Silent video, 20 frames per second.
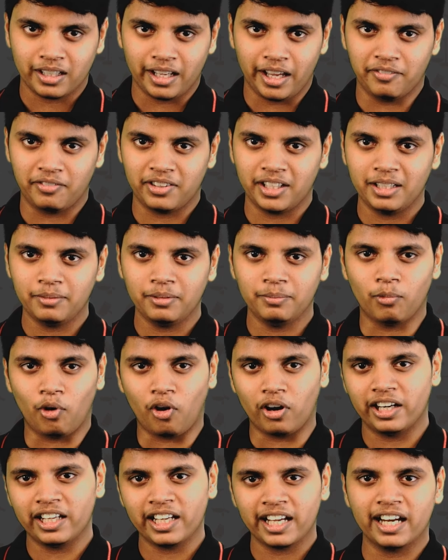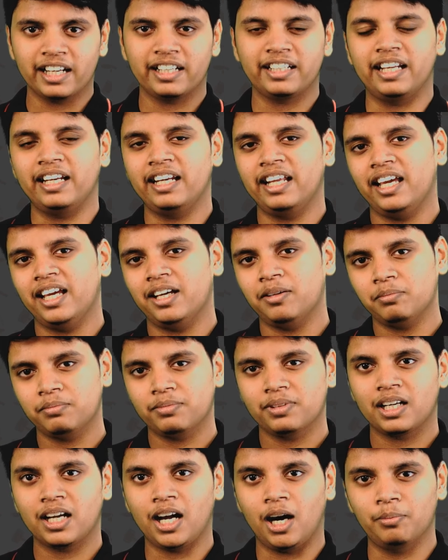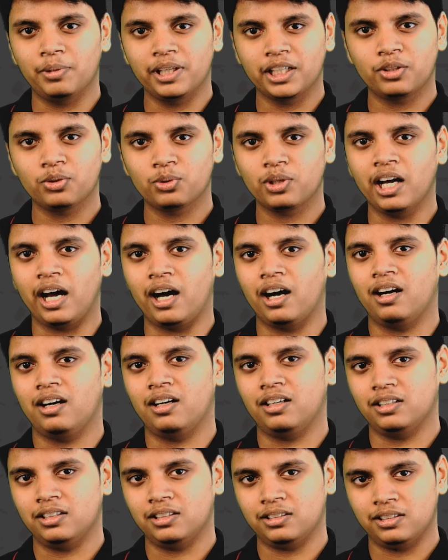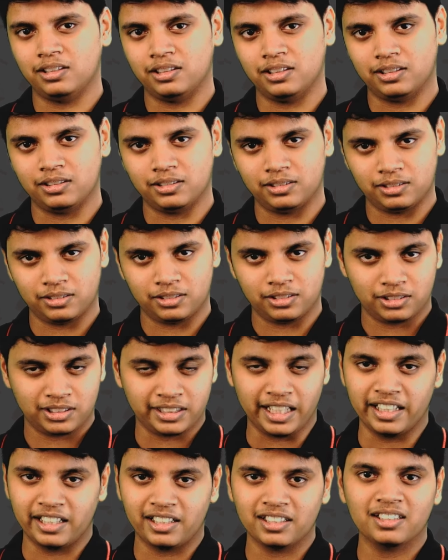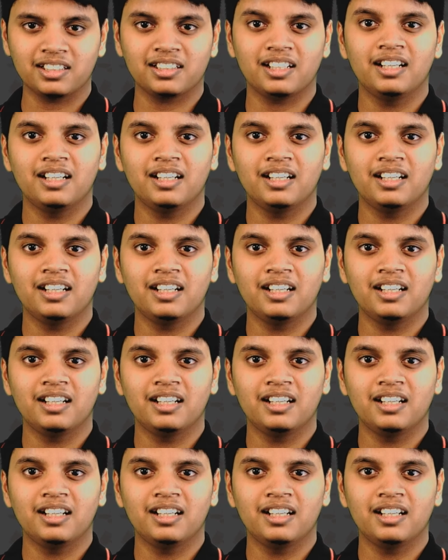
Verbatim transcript: every morning at 10 AM coming to the center,